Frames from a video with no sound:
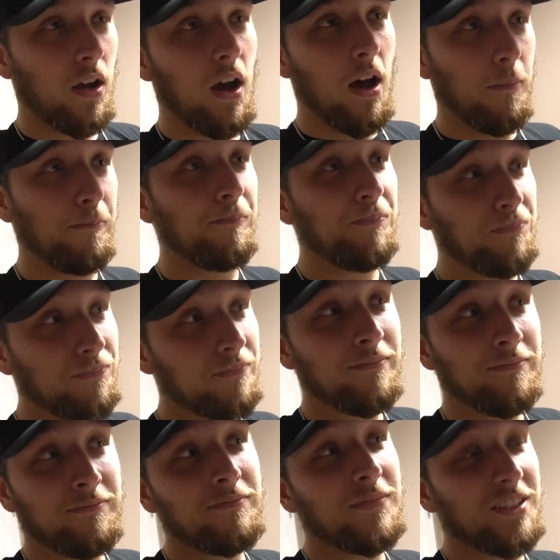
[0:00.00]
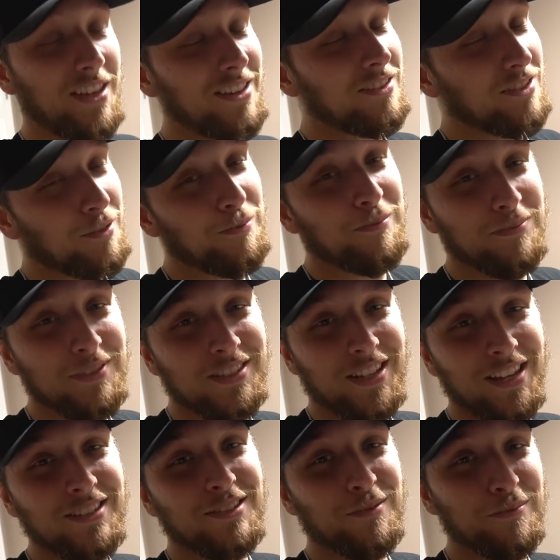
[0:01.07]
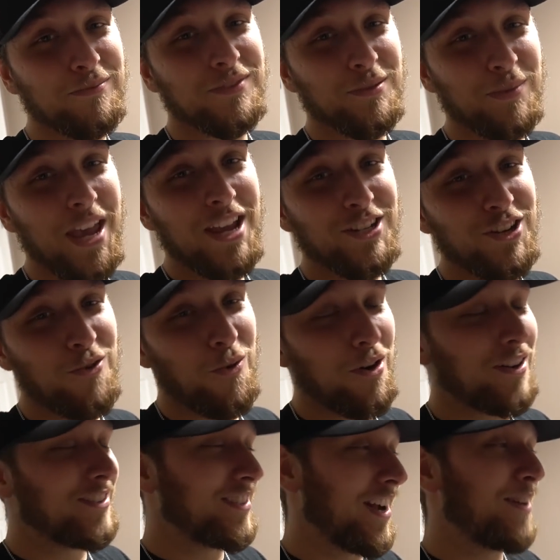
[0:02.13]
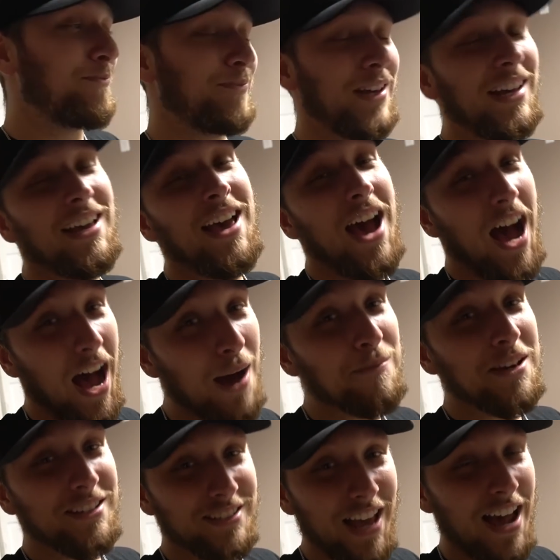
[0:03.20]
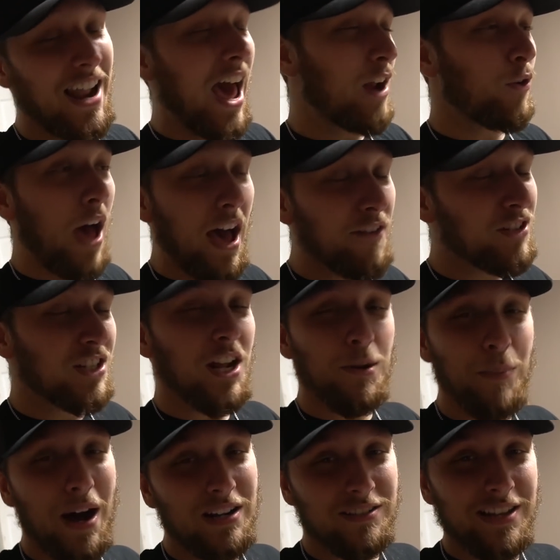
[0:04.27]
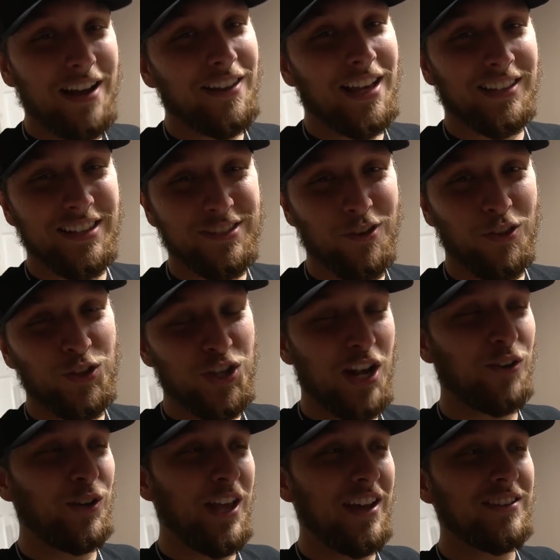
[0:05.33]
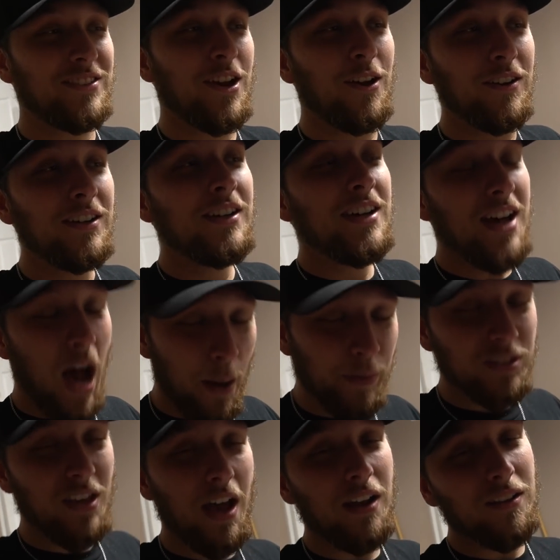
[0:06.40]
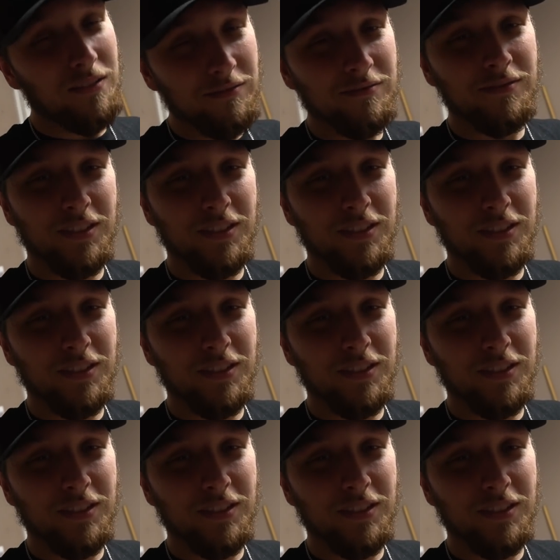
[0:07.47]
Um, it's getting some it's getting some some KG ones, and I'm I'm excited. I, I haven't done a body style like this on the channel yet, so I'm excited.